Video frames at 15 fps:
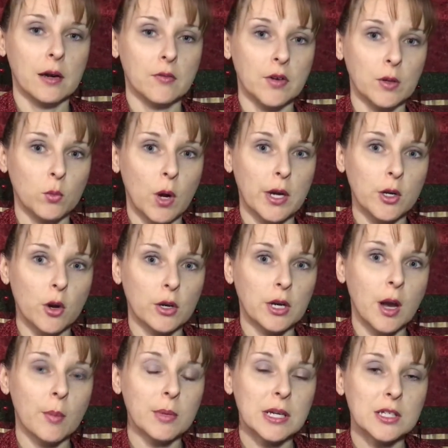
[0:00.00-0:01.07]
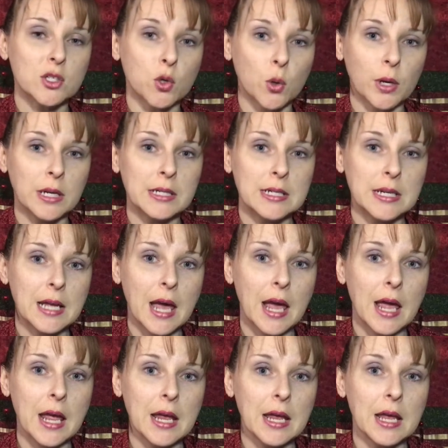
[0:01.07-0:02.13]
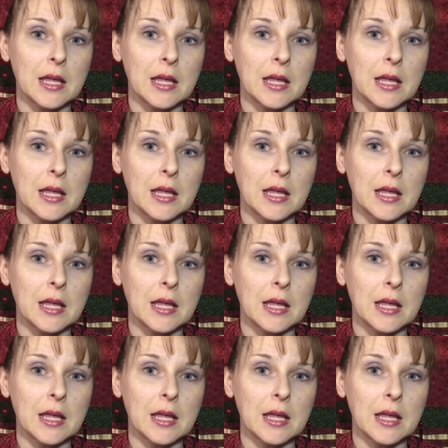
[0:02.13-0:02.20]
of Unwind Yarn Company's Touring DK